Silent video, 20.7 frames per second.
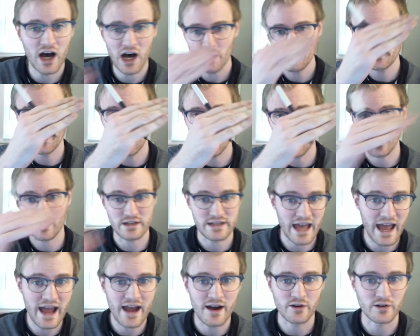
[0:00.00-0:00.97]
up or
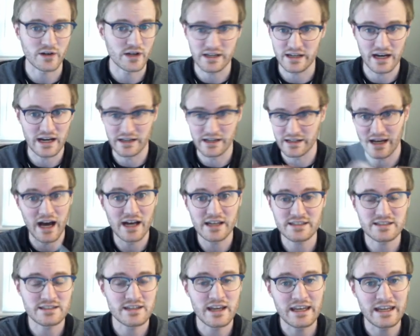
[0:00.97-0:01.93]
down, an
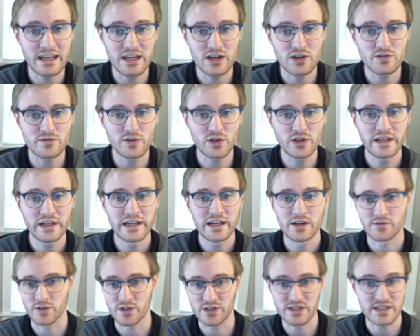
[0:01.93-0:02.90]
ascending interval
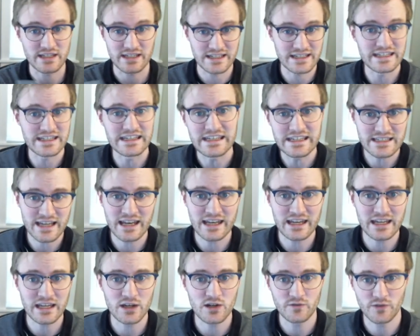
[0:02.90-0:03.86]
versus a
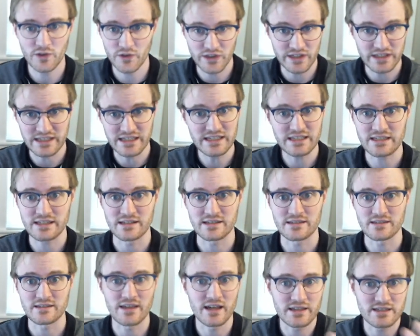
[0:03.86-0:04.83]
descending interval, the
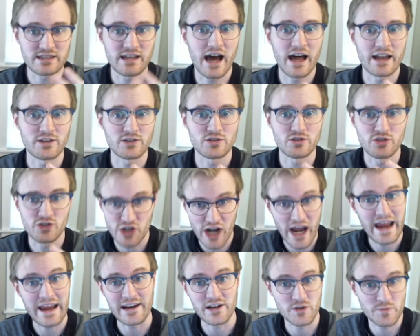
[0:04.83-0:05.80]
distance does not
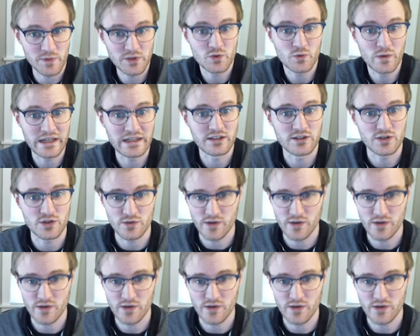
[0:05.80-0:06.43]
change between the two